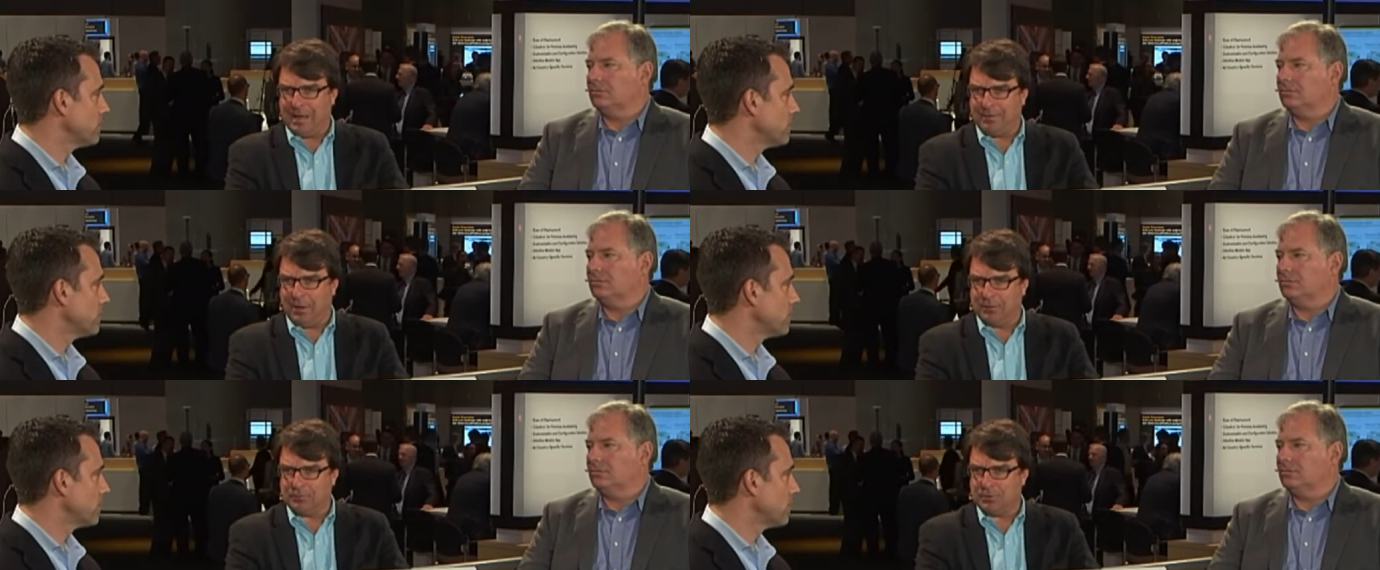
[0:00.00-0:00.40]

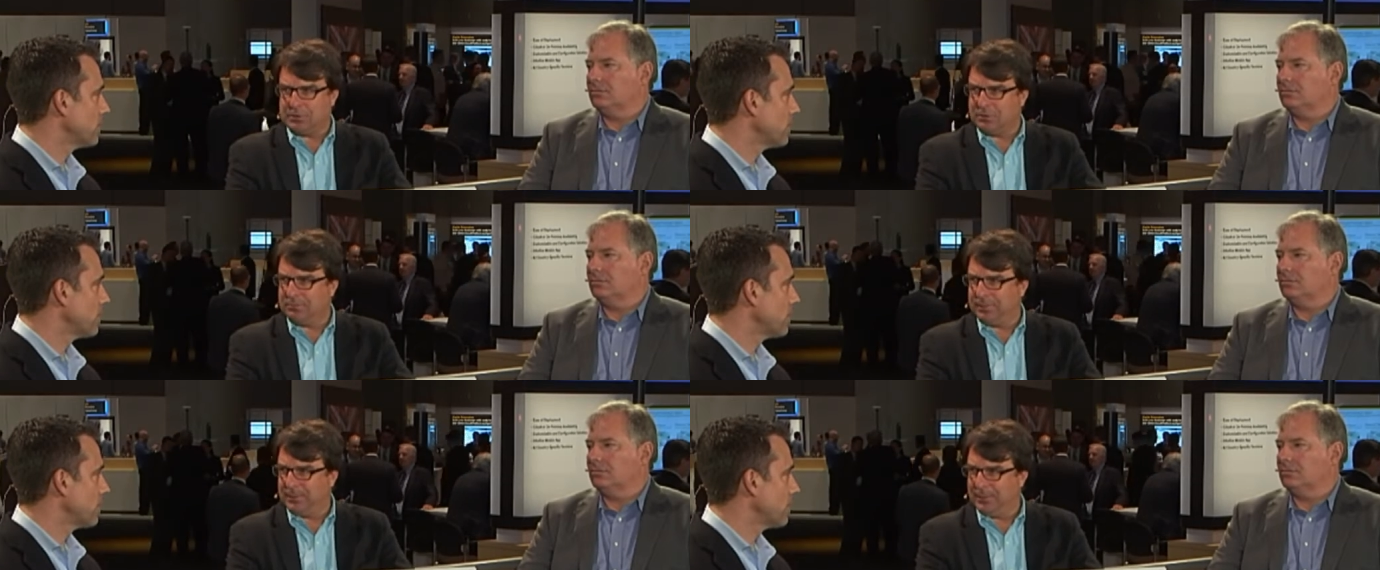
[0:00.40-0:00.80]
Speaker 1: have hundreds
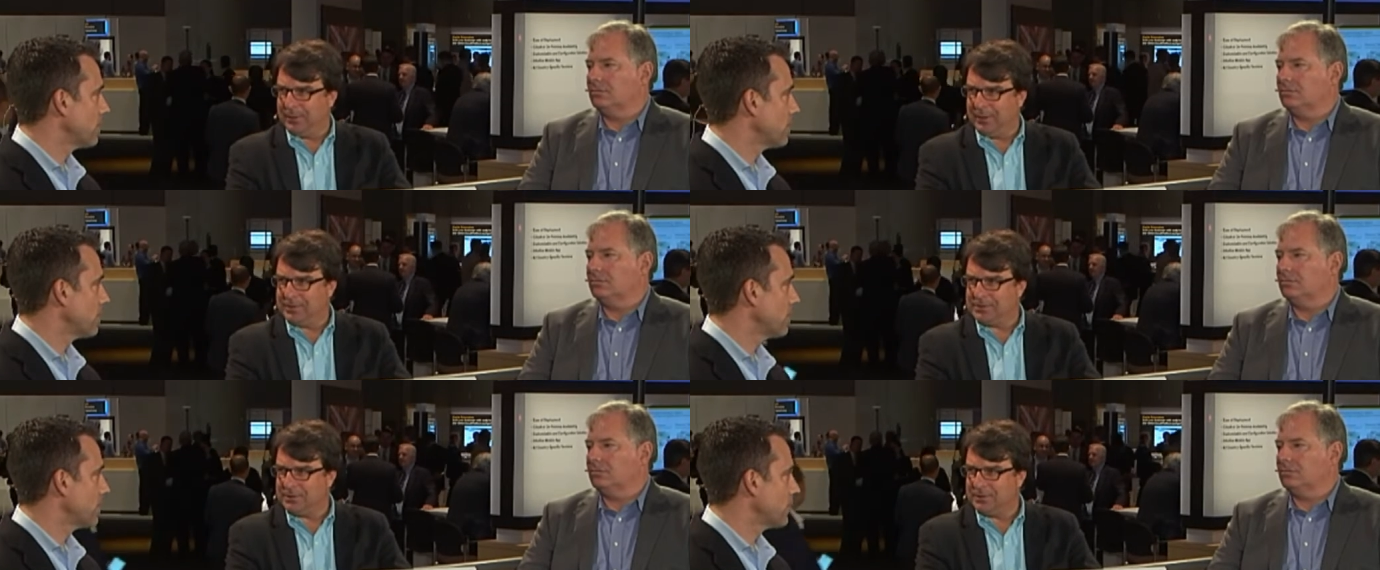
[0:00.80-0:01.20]
of
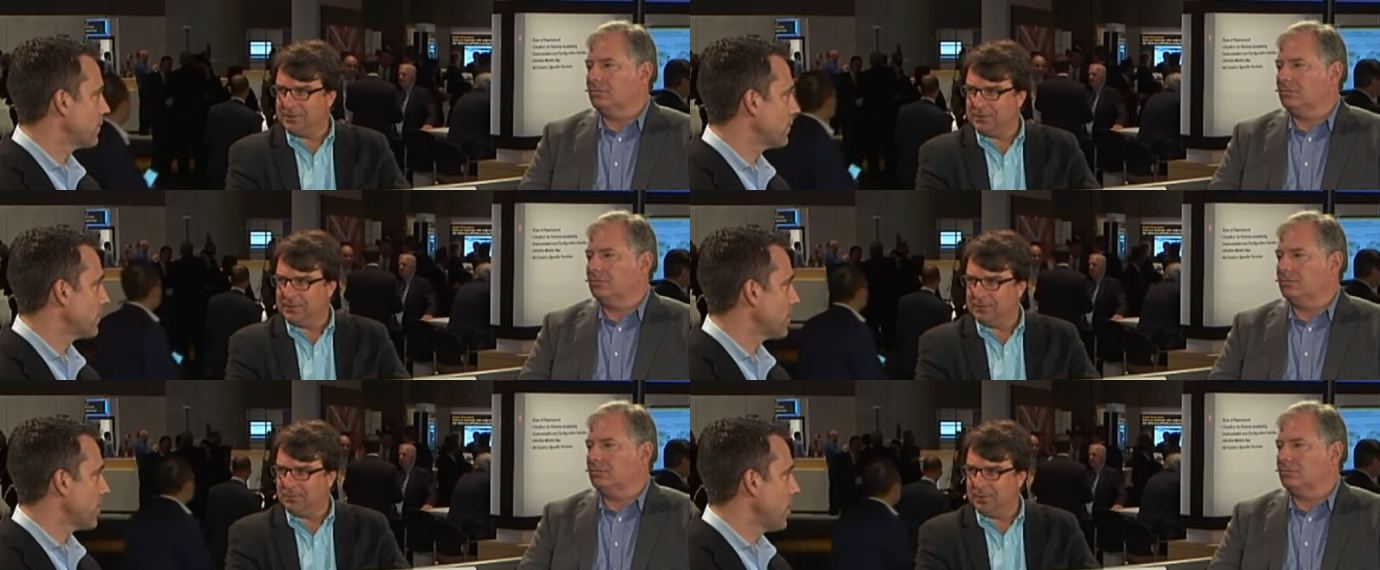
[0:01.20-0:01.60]
employees
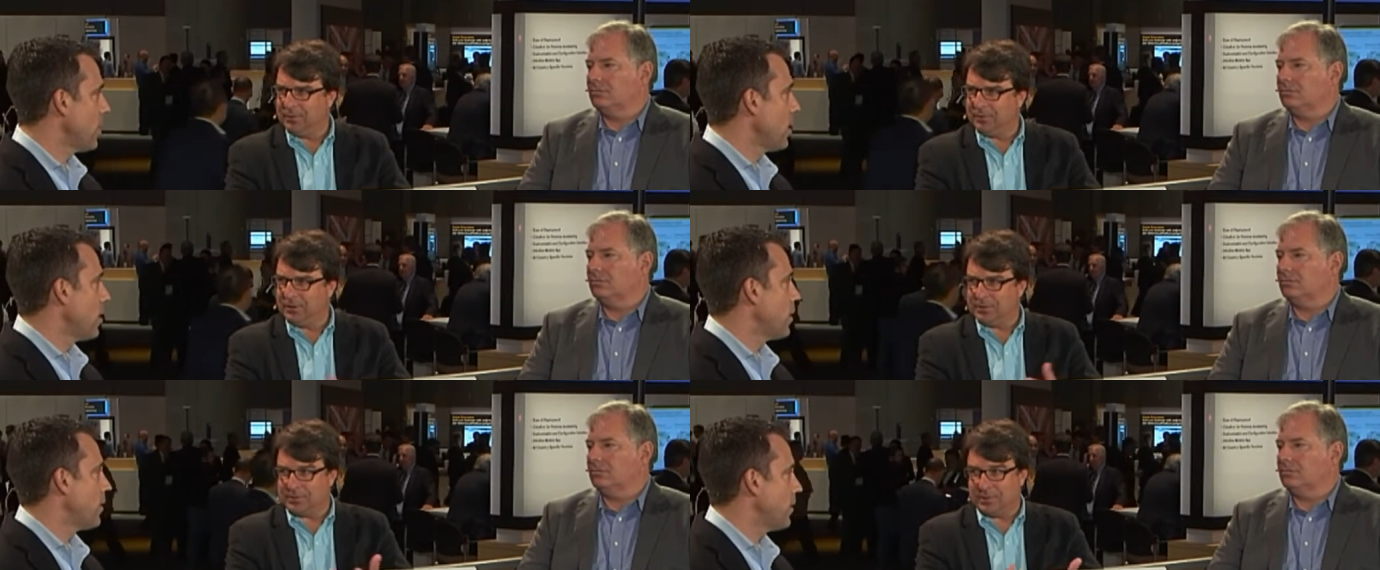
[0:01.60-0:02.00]

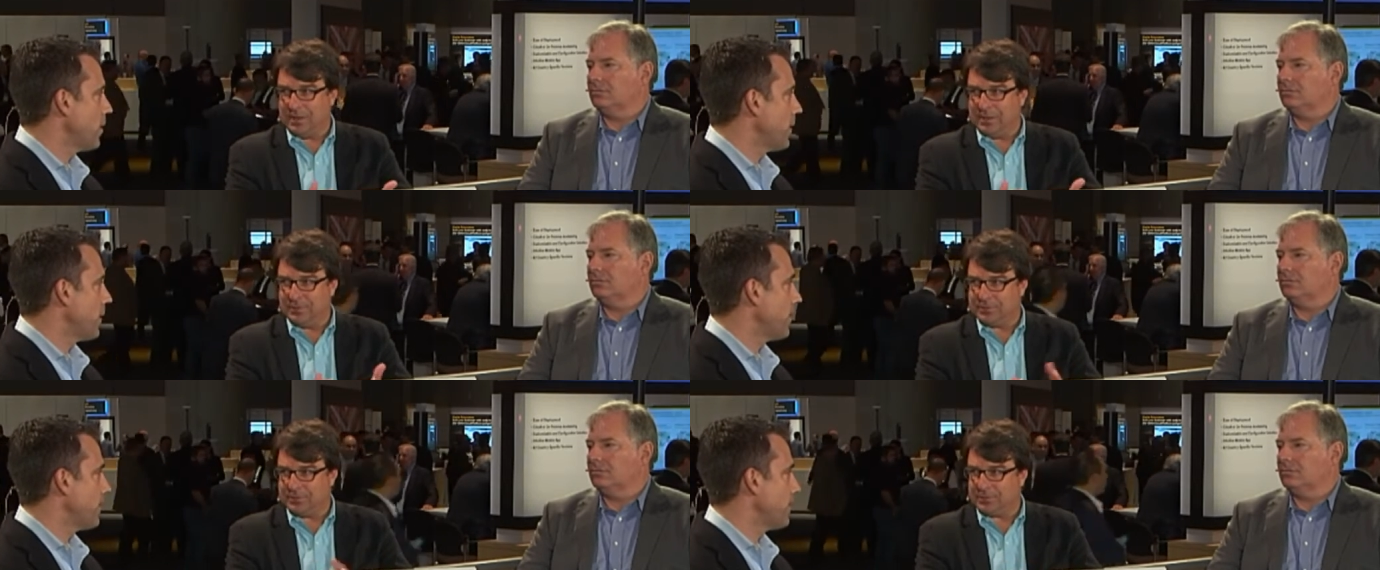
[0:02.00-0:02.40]
with this
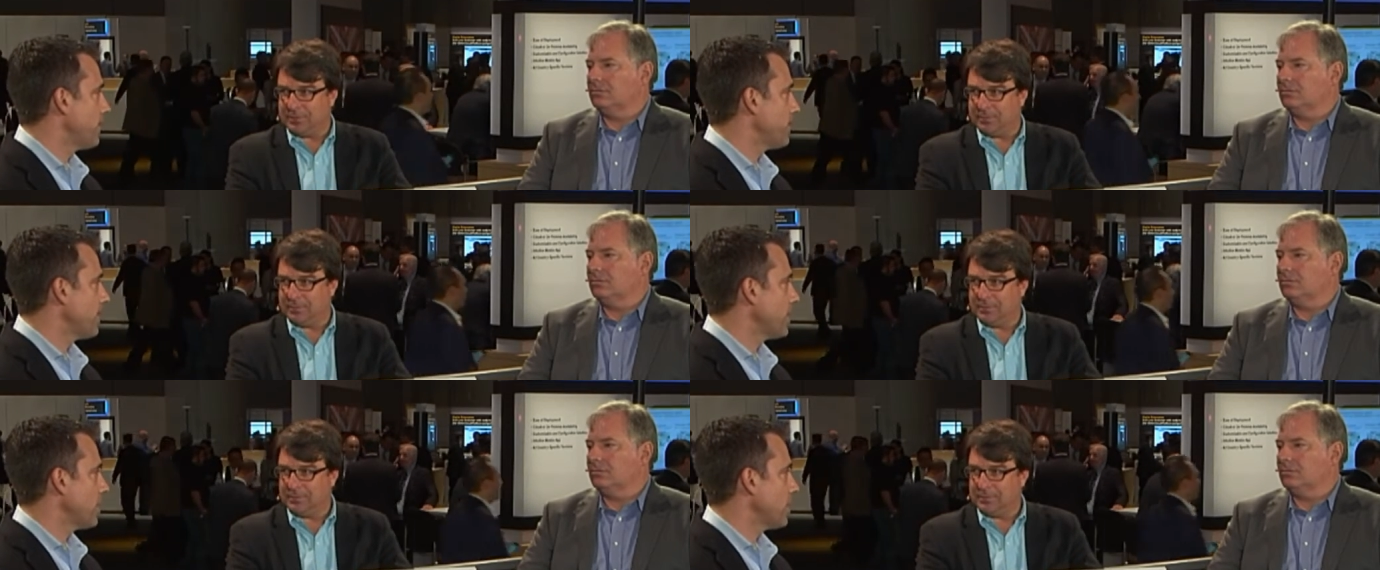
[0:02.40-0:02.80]
ecosystem.